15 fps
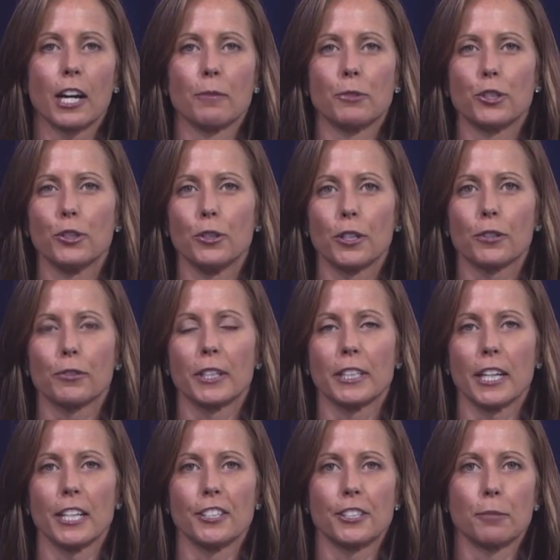2 to 3
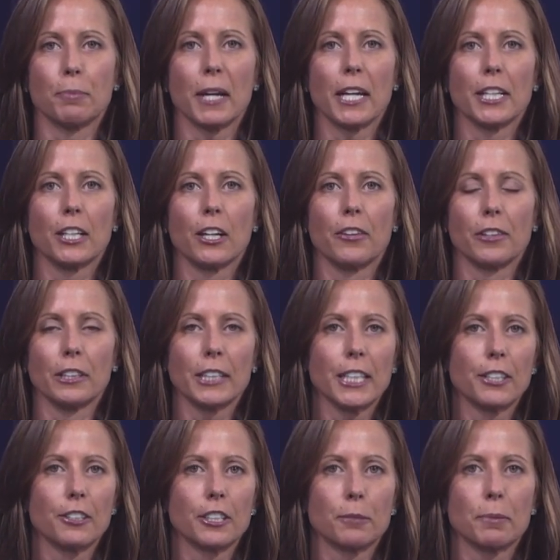days, depending on the
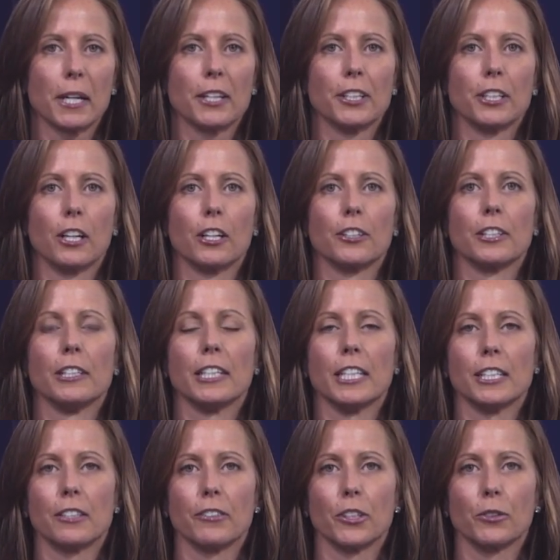leader, depending on the
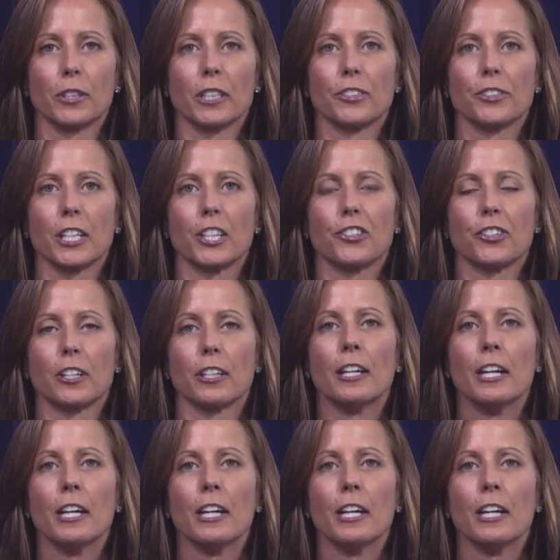needs of the organization,